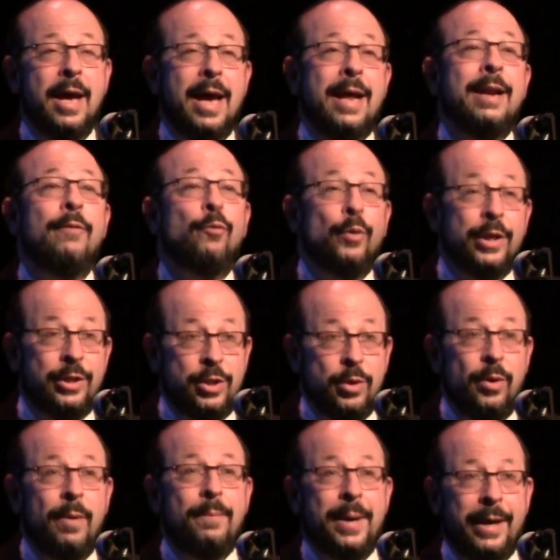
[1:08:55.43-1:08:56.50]
And if we do
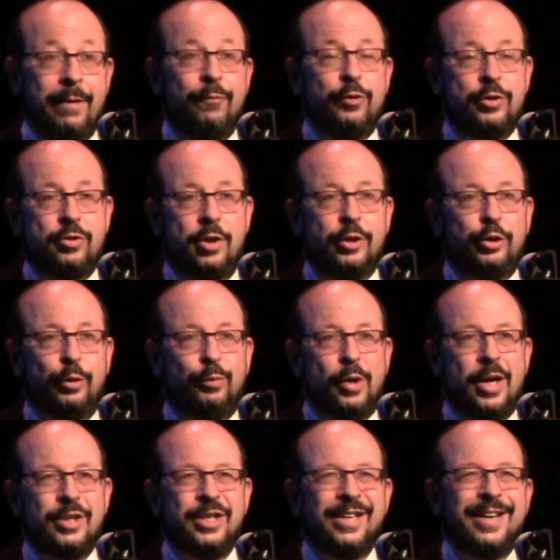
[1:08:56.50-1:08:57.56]
a big infrastructure
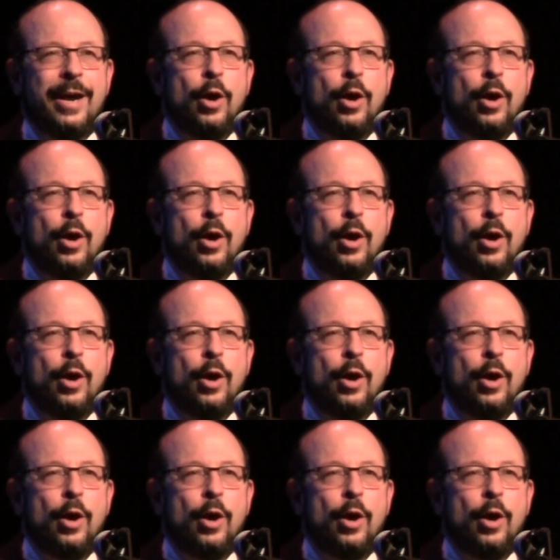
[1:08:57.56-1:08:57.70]
project,